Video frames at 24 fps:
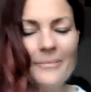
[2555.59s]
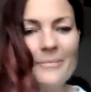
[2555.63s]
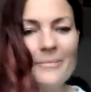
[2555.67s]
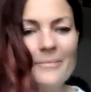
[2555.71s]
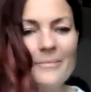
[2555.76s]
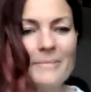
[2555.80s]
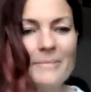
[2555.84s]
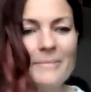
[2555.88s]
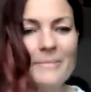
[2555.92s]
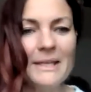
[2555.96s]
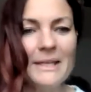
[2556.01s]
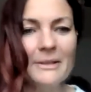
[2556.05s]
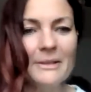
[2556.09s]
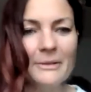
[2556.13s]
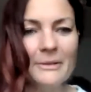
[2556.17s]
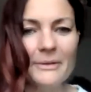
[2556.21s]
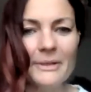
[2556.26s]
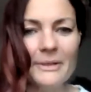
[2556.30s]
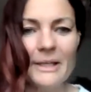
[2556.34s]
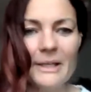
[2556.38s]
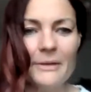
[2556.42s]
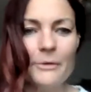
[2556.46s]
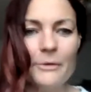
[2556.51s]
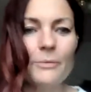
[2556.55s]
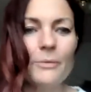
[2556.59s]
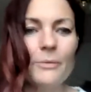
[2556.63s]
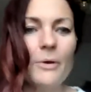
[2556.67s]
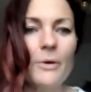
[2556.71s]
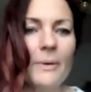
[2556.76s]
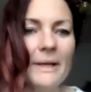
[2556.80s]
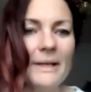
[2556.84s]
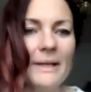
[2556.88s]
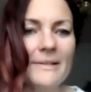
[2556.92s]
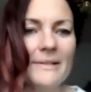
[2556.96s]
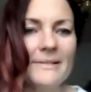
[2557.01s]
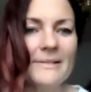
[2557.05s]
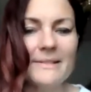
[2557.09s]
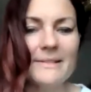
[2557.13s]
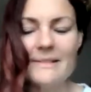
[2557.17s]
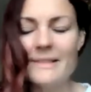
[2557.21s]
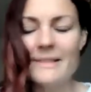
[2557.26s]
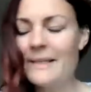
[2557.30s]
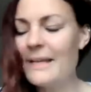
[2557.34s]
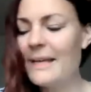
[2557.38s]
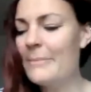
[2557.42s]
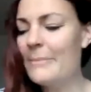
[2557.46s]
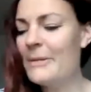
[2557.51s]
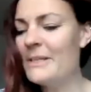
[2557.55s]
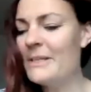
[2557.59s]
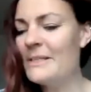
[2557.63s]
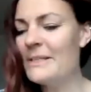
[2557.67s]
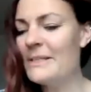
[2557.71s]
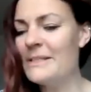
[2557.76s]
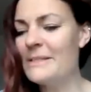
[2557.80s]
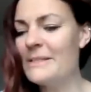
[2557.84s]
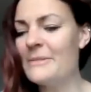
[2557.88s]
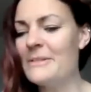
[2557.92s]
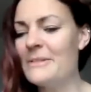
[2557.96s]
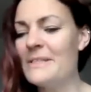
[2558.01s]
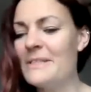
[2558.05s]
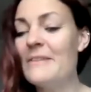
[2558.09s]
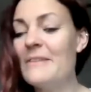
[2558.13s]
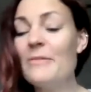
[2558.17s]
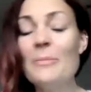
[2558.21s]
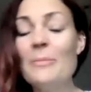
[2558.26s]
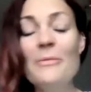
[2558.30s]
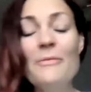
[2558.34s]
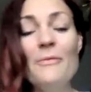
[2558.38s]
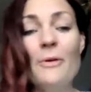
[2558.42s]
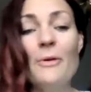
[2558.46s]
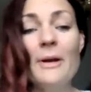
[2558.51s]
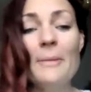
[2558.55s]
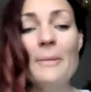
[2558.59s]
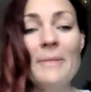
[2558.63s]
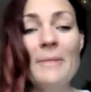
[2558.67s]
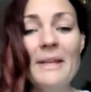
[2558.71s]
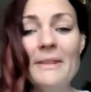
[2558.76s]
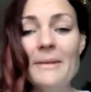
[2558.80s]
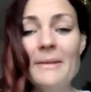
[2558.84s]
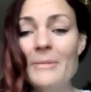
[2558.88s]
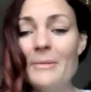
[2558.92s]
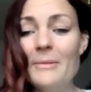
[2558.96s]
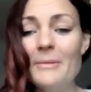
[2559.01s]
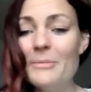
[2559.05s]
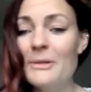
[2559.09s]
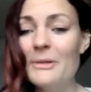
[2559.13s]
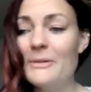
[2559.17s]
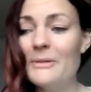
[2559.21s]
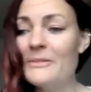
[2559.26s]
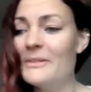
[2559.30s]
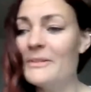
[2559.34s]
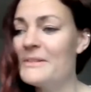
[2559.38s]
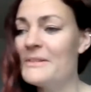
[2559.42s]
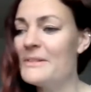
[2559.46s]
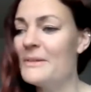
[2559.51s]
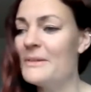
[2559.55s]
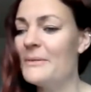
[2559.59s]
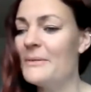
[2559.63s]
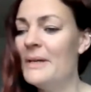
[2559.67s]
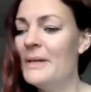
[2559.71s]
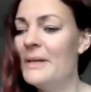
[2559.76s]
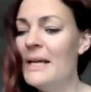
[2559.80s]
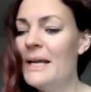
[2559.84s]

me learning and growing since I came into ISMIS, even before I met them in person. So